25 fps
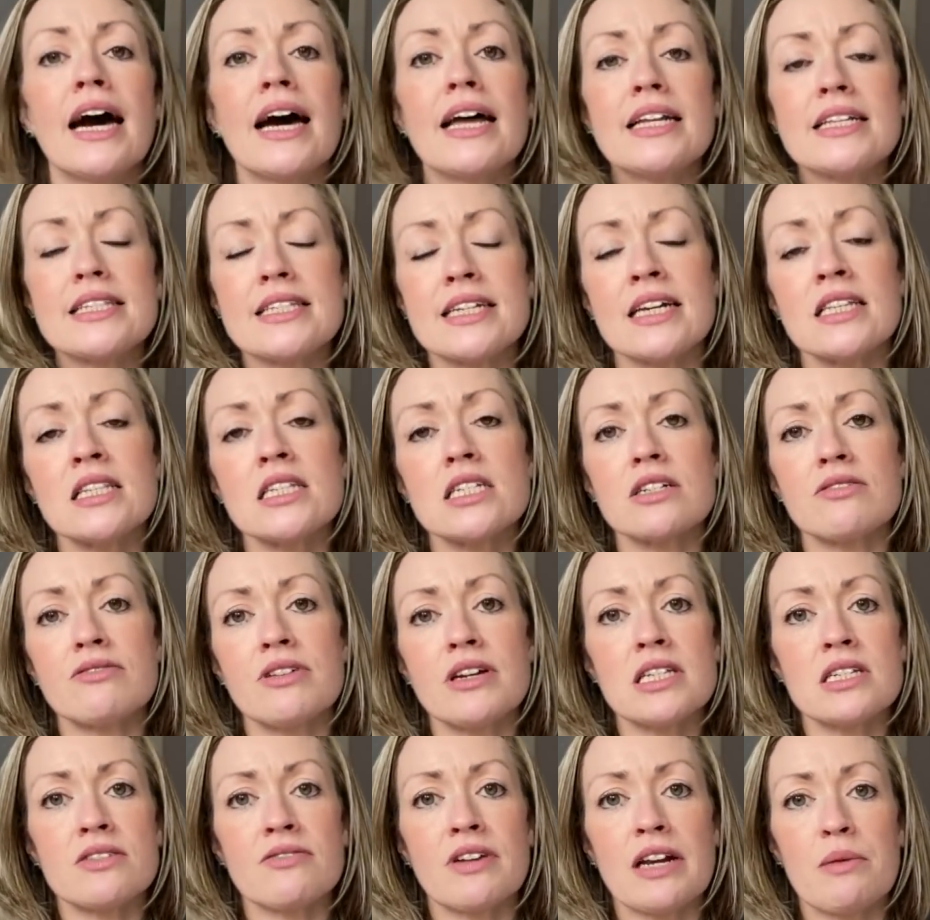And it stands to
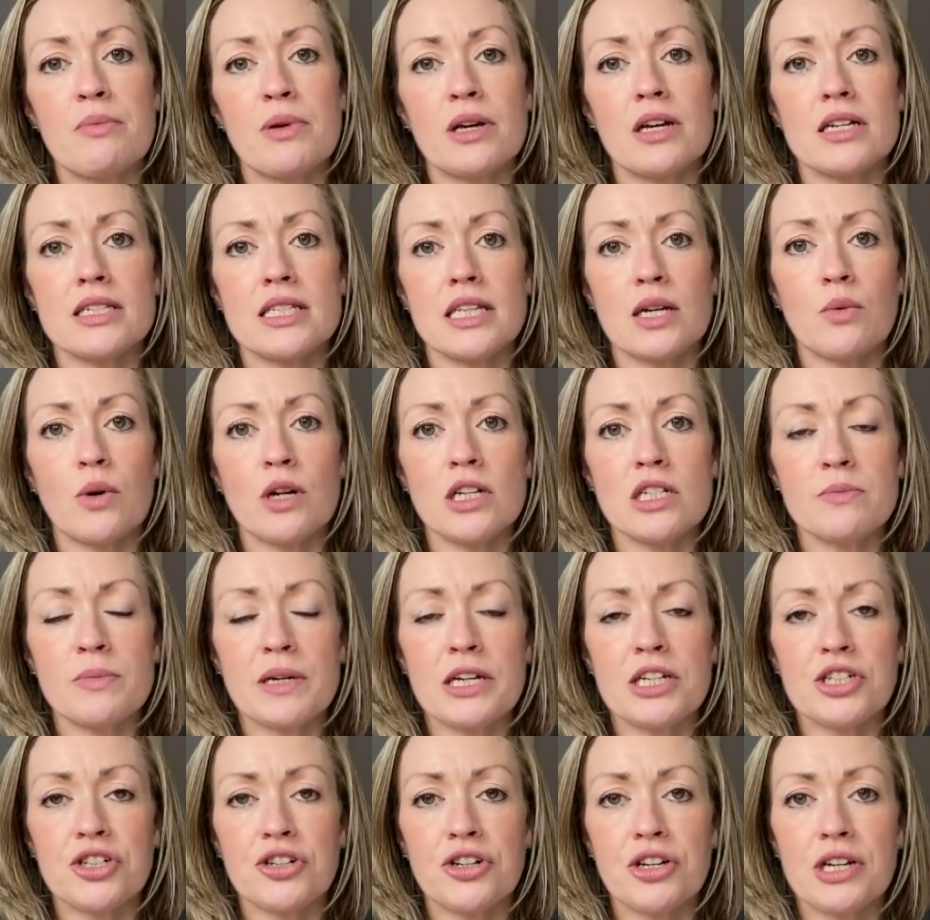reason really, because they want to
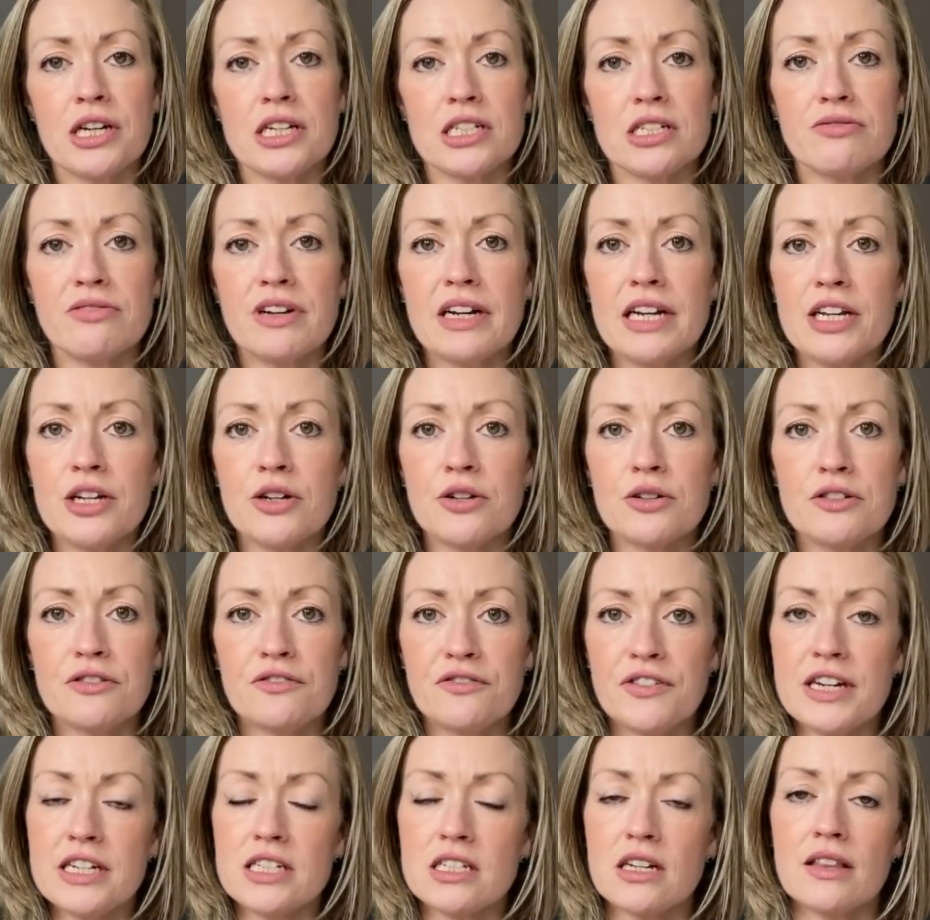make sure you get a really good
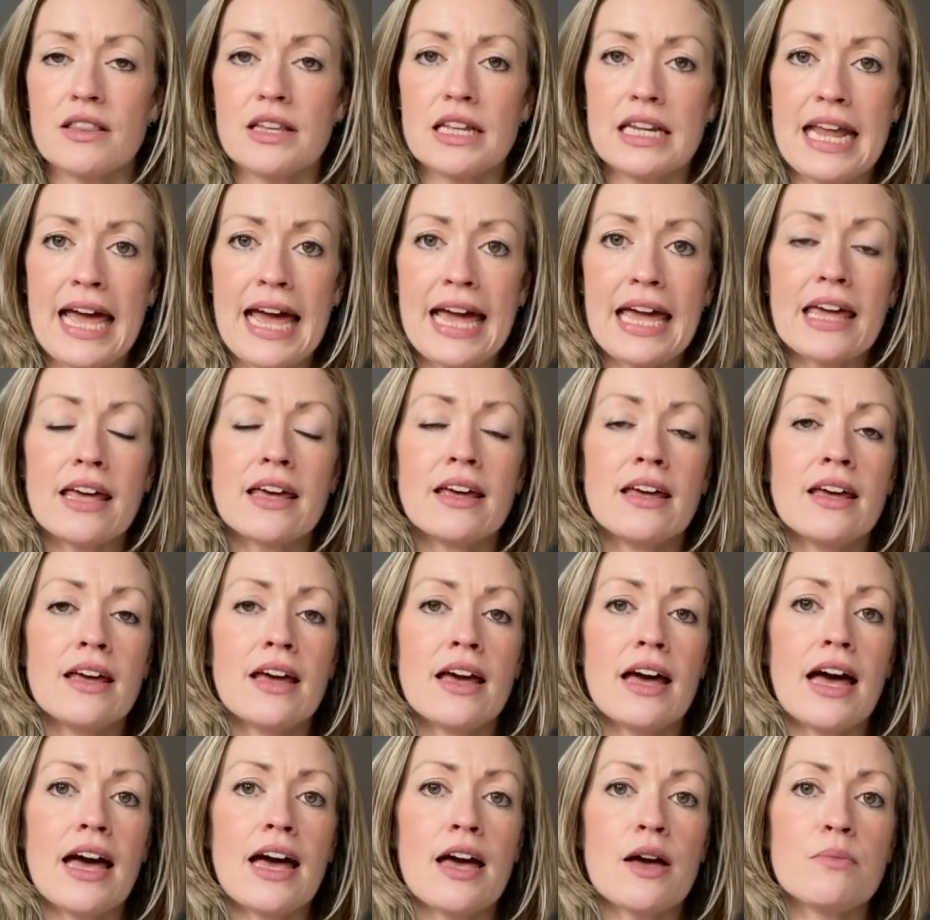fit on the neck
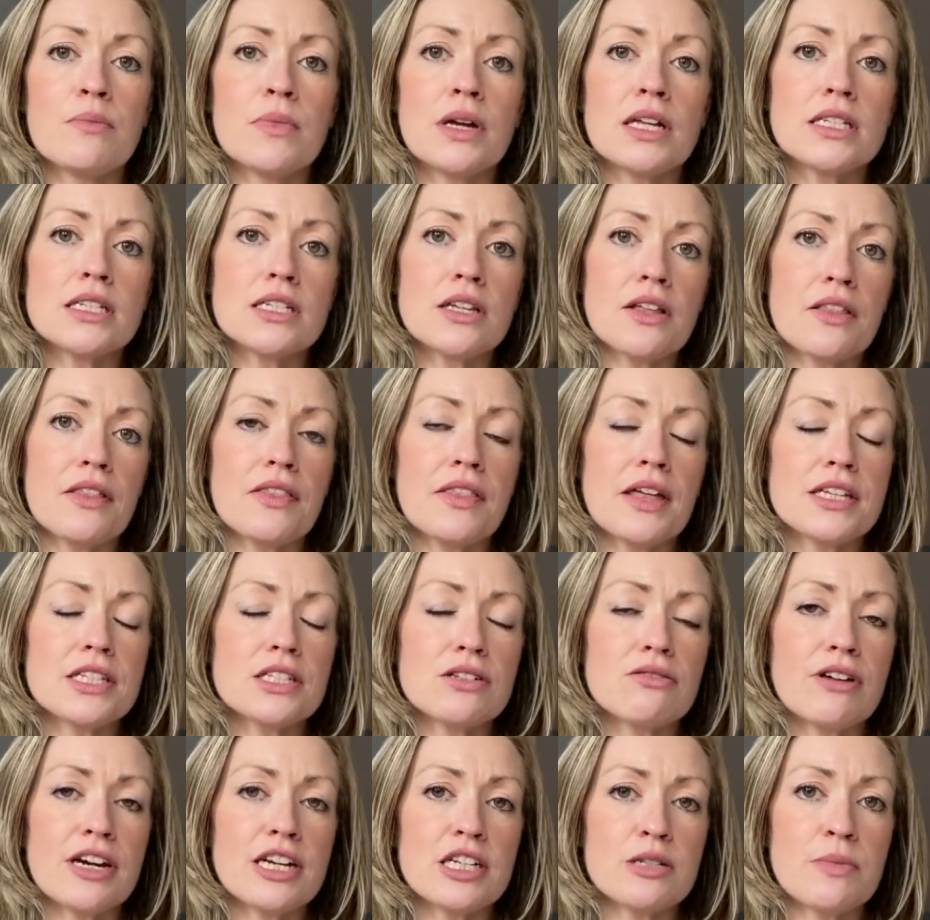so that
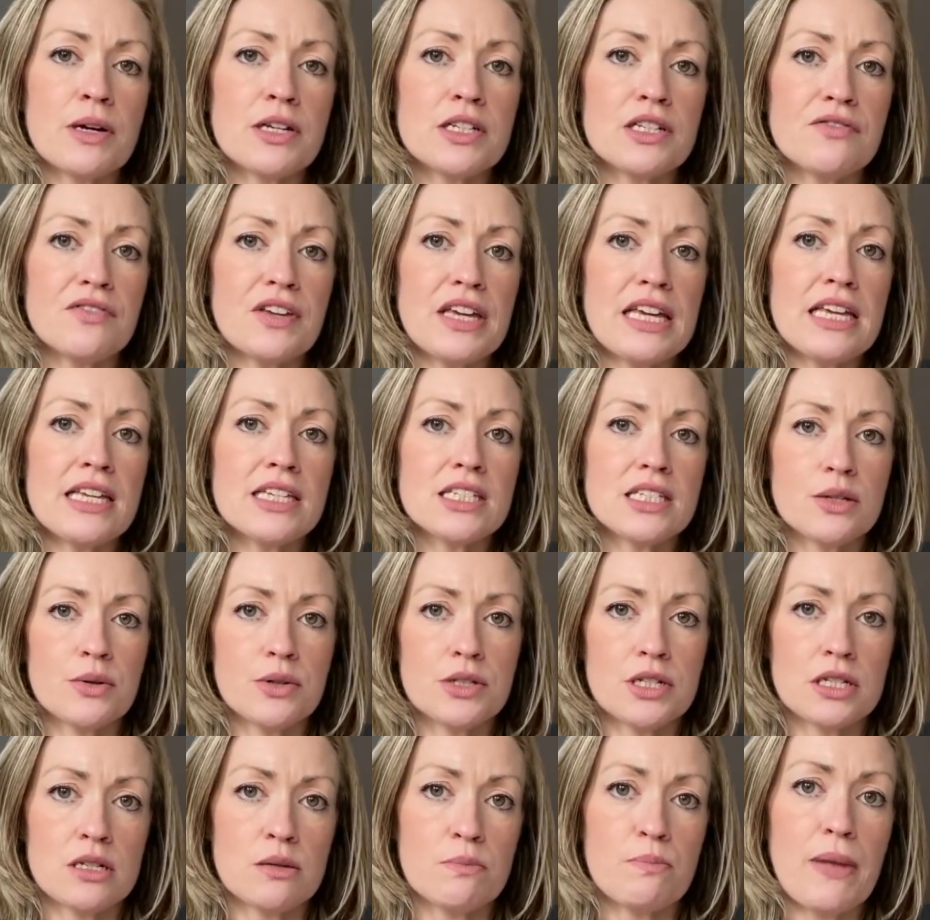there's the right amount of ease so
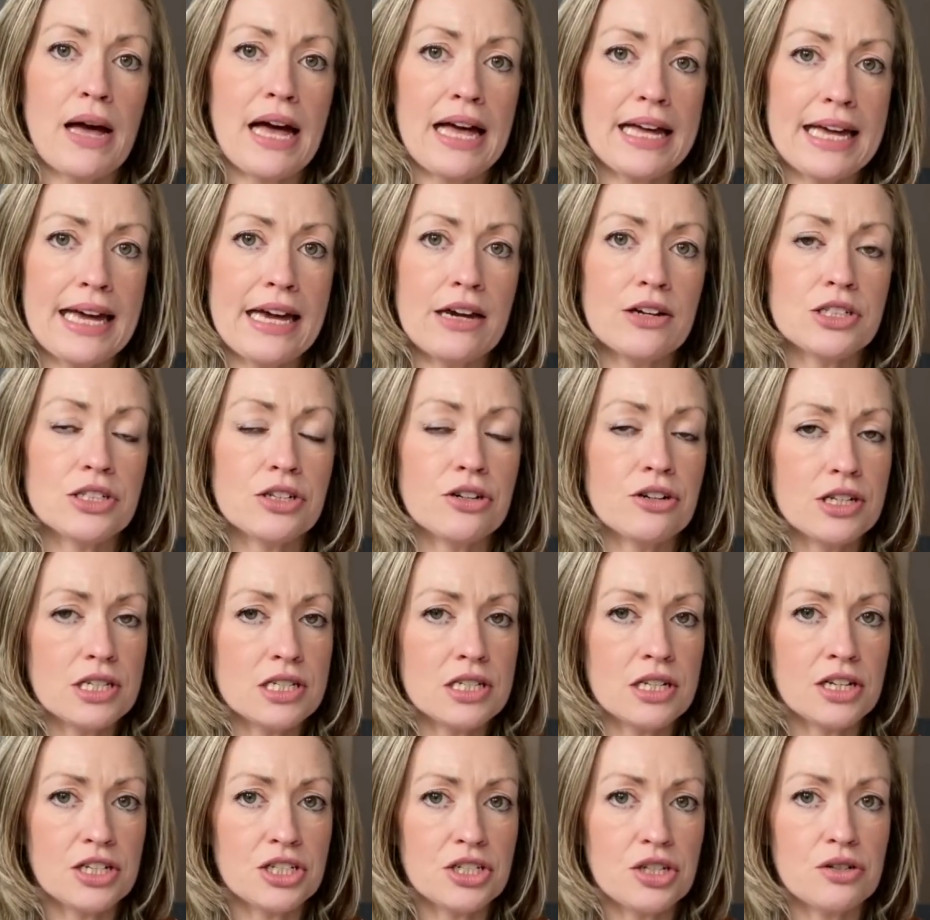it doesn't bag out or
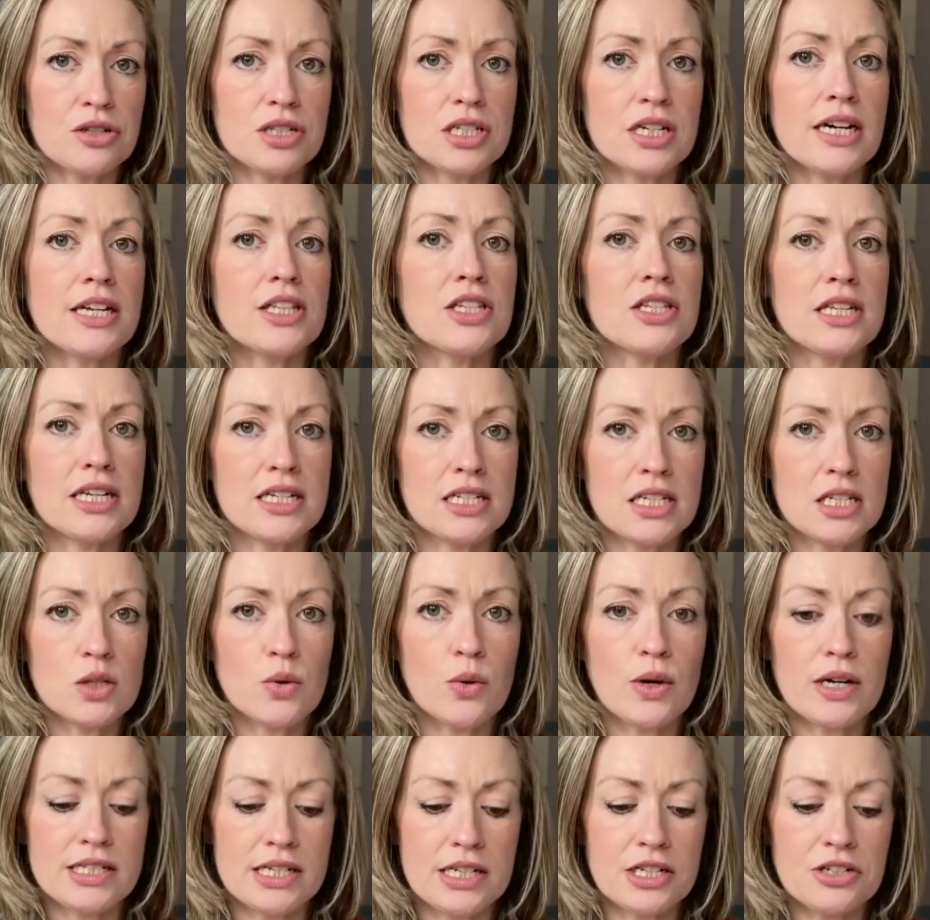it's not too tight. So that is
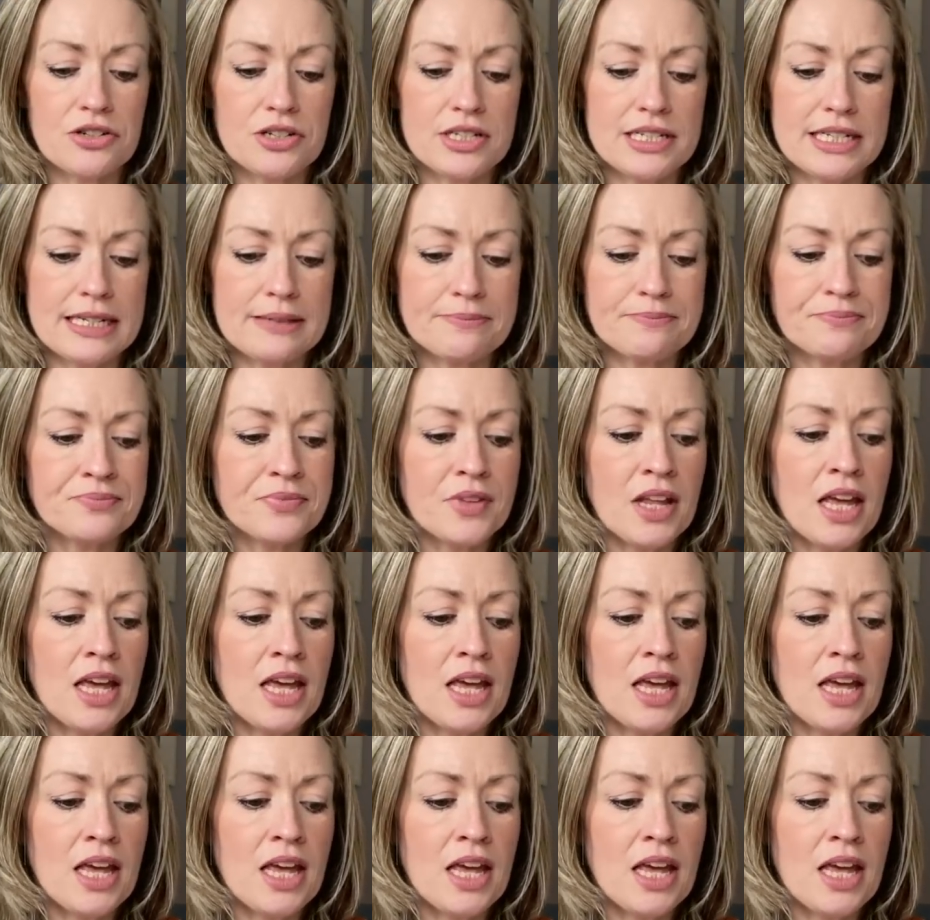quite interesting.